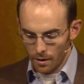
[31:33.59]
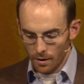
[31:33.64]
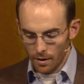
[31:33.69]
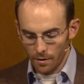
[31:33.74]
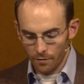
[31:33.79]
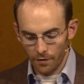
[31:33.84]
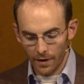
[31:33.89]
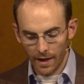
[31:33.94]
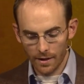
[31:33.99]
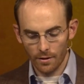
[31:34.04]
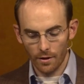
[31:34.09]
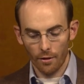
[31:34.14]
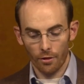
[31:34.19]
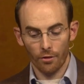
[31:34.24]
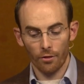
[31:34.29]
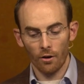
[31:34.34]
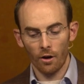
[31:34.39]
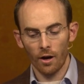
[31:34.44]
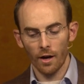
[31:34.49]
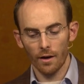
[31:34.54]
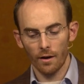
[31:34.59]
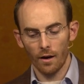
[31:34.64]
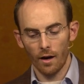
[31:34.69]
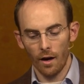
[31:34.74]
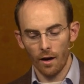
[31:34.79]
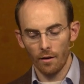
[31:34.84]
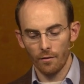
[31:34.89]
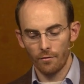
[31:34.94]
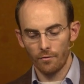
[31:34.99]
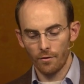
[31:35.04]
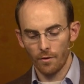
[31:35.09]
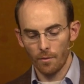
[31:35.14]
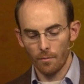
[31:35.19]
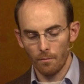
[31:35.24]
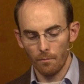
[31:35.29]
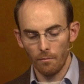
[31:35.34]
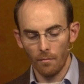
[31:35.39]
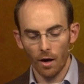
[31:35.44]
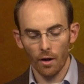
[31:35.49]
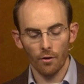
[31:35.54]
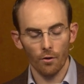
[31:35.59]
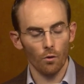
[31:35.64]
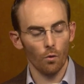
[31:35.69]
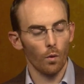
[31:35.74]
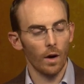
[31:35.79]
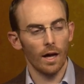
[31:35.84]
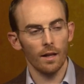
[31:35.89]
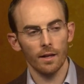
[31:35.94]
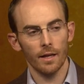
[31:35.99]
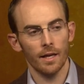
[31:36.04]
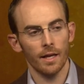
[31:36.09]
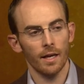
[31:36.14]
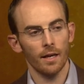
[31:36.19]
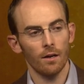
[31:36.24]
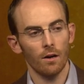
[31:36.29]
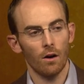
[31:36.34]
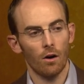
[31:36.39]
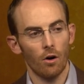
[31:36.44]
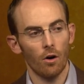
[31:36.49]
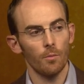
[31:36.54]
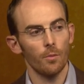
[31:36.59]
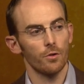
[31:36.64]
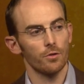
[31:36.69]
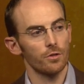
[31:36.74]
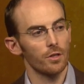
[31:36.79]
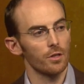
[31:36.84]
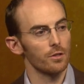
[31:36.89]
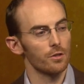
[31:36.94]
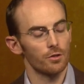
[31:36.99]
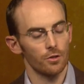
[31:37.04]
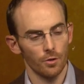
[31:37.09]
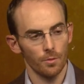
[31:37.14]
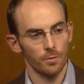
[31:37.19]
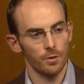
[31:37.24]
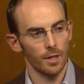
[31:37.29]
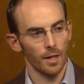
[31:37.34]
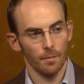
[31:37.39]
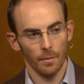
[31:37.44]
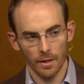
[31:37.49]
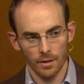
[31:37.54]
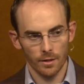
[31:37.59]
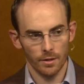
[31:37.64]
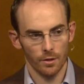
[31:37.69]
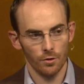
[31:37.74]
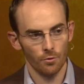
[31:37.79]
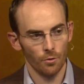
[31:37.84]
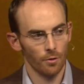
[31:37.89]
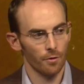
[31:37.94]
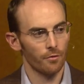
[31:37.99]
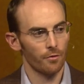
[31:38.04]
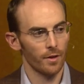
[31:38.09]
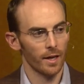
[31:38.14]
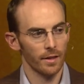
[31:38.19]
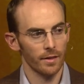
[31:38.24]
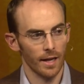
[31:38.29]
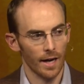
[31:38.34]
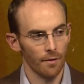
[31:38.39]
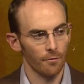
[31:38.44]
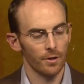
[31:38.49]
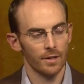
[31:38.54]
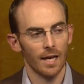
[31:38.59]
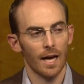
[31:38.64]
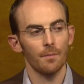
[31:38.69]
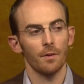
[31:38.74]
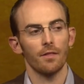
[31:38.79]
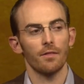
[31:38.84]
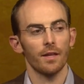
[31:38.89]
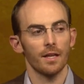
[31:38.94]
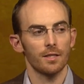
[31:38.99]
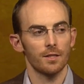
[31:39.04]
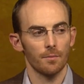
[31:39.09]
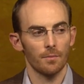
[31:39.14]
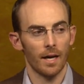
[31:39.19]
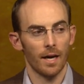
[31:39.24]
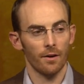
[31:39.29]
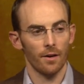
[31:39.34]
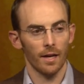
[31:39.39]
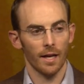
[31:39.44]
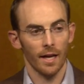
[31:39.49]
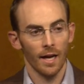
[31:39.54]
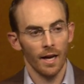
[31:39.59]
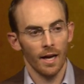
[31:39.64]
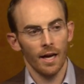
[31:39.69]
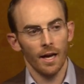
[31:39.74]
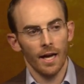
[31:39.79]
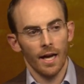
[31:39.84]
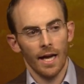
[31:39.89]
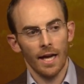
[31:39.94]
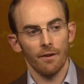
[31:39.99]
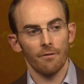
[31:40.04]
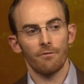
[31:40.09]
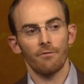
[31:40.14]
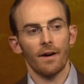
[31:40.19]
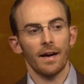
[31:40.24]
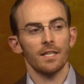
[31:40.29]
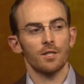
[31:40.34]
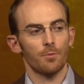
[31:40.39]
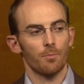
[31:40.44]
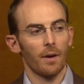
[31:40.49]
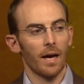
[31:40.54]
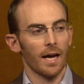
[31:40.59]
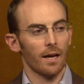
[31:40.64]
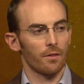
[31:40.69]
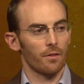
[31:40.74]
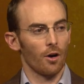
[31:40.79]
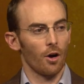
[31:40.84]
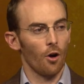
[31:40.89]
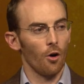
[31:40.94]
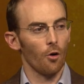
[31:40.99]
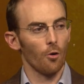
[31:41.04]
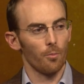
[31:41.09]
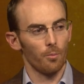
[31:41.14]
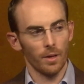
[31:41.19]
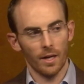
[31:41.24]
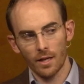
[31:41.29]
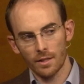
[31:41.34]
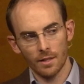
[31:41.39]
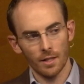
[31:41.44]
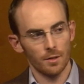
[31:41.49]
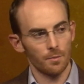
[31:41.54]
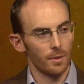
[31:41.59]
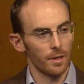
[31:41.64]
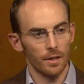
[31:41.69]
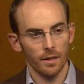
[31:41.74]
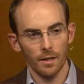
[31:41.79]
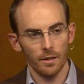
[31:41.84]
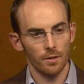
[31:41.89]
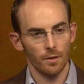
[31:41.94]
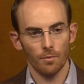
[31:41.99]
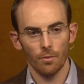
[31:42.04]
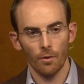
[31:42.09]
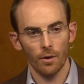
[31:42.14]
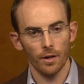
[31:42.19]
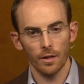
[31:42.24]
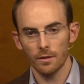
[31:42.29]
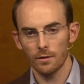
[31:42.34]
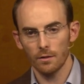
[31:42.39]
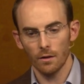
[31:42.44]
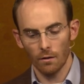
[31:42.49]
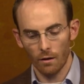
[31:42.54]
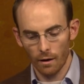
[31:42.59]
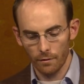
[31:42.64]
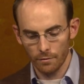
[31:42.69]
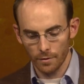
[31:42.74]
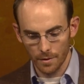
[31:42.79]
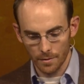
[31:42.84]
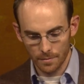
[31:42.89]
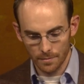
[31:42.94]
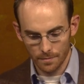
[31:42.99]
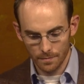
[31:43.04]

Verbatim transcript: In fact, the thought of mother well again almost consumes him. It's the sort of thing that every time he thinks about it, he fights back the hope because he's been disappointed so often.